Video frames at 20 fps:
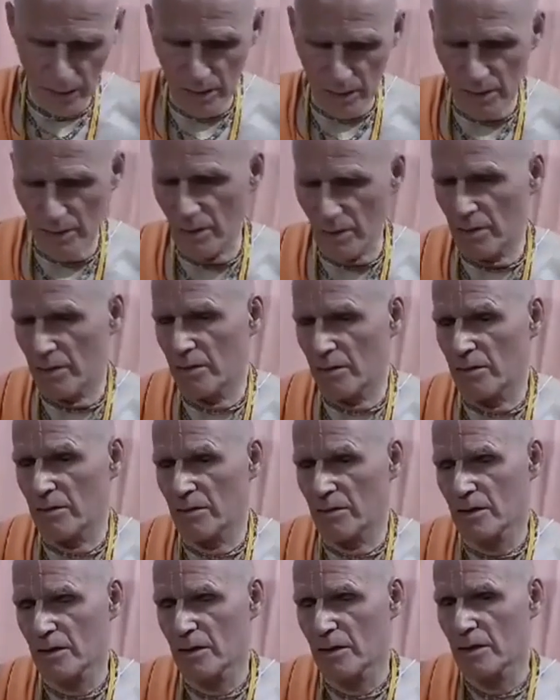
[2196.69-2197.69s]

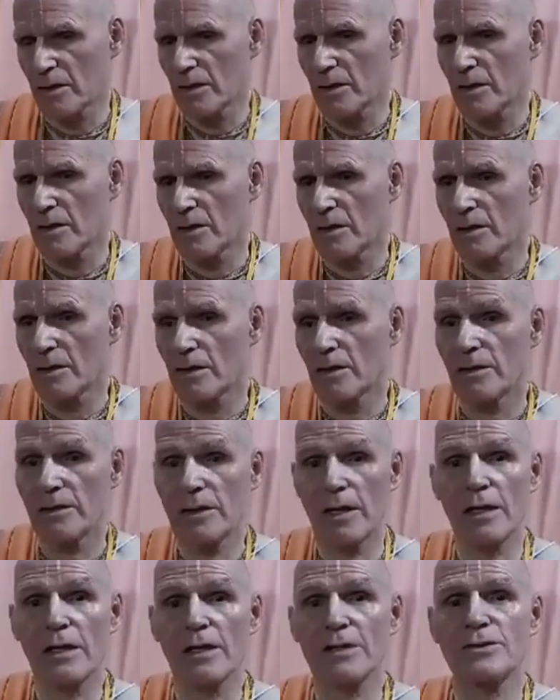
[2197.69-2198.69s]
then
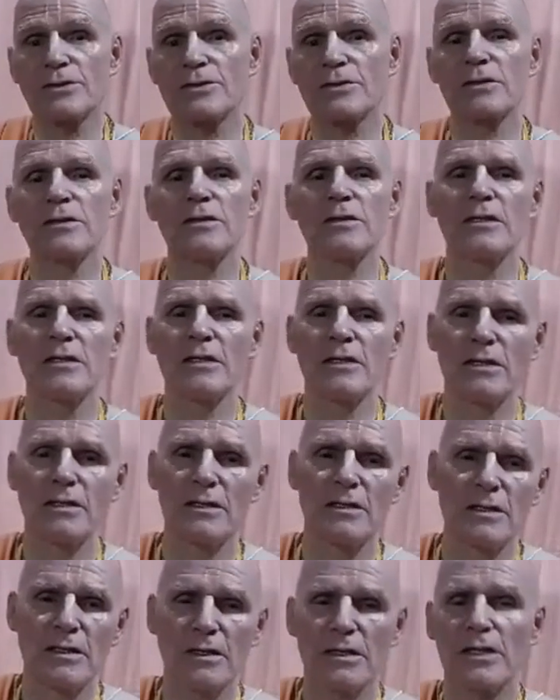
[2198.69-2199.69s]
it's
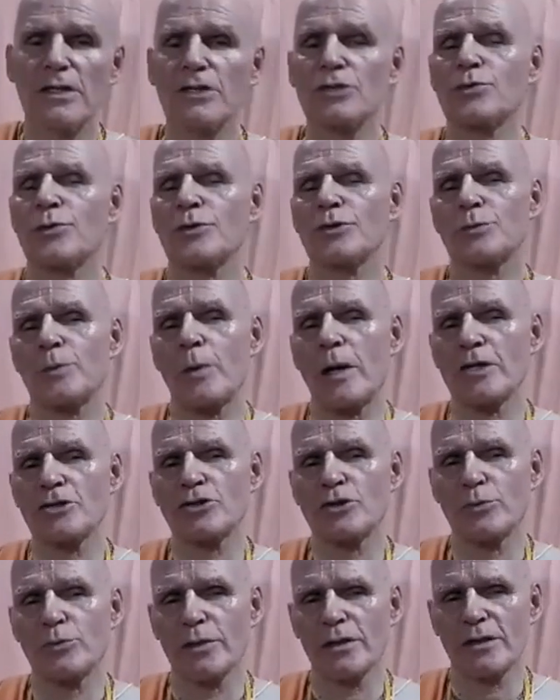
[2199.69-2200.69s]
his
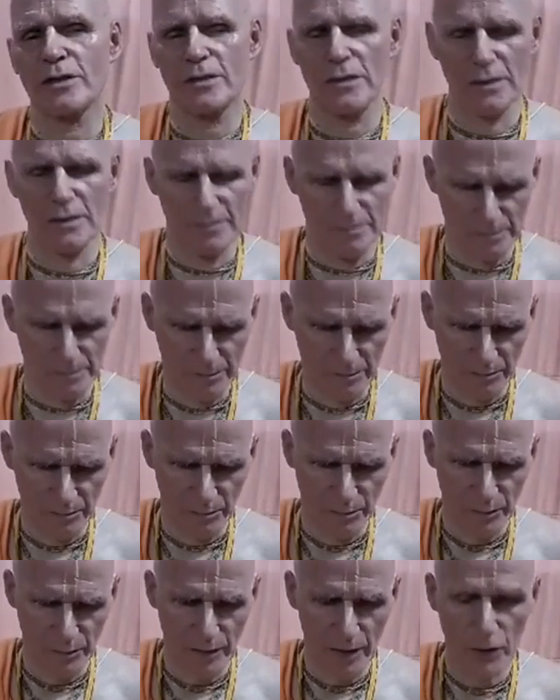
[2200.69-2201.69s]
responsibility
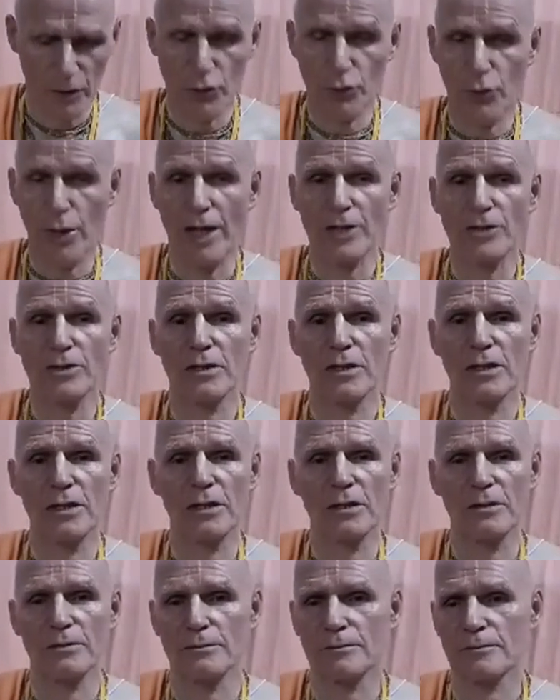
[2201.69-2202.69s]
to
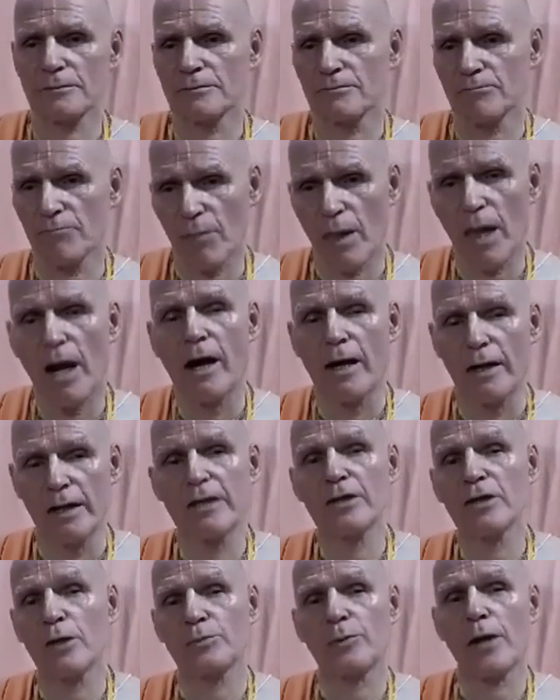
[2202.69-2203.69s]
actually,
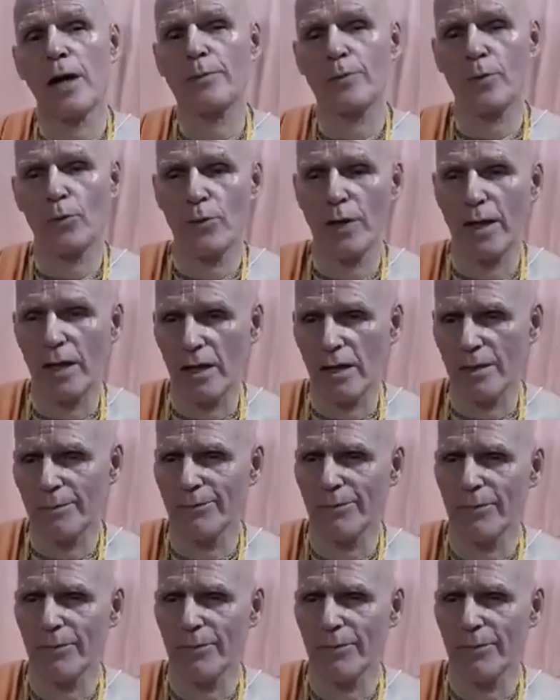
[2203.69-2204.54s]
in a proper way,